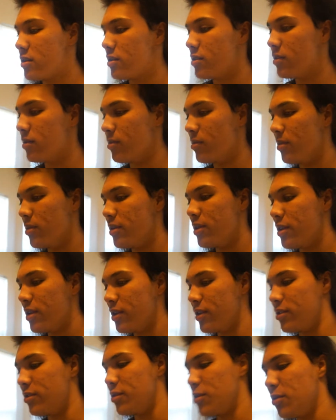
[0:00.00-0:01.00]
So,
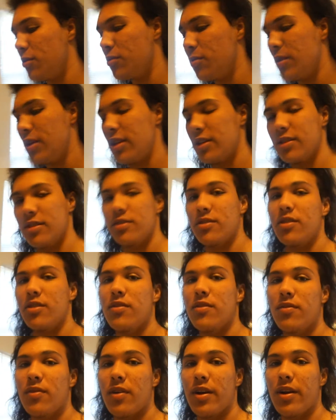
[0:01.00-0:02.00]
in 2 weeks is
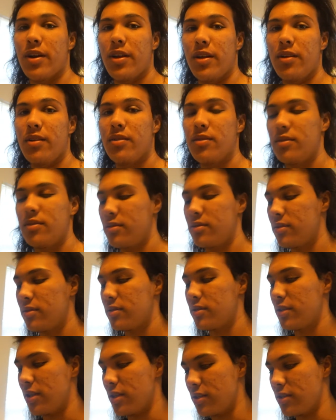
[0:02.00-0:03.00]
Good Friday,
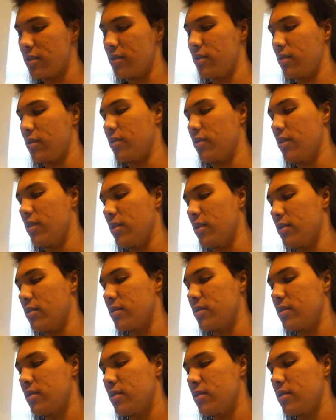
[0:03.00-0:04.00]
Stations of the
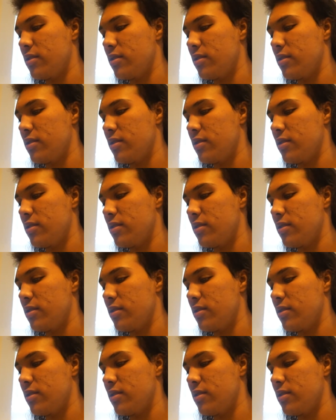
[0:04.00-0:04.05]
Cross.